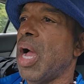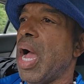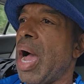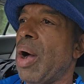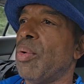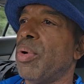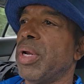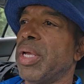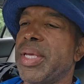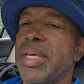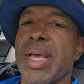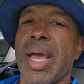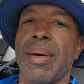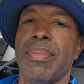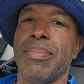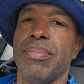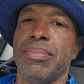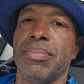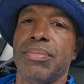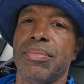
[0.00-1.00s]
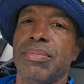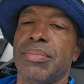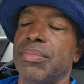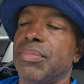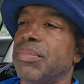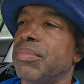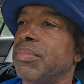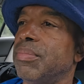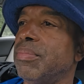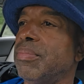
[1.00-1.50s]
I would have kept
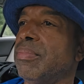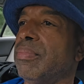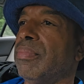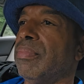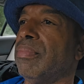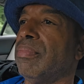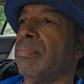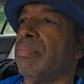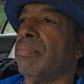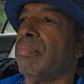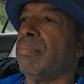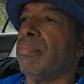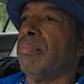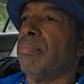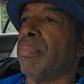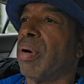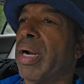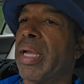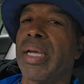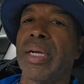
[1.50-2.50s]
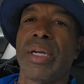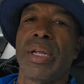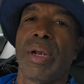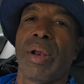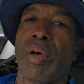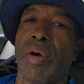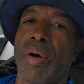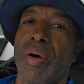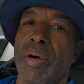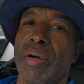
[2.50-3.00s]
breaking the
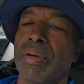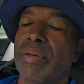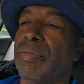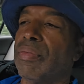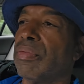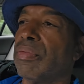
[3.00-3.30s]
law,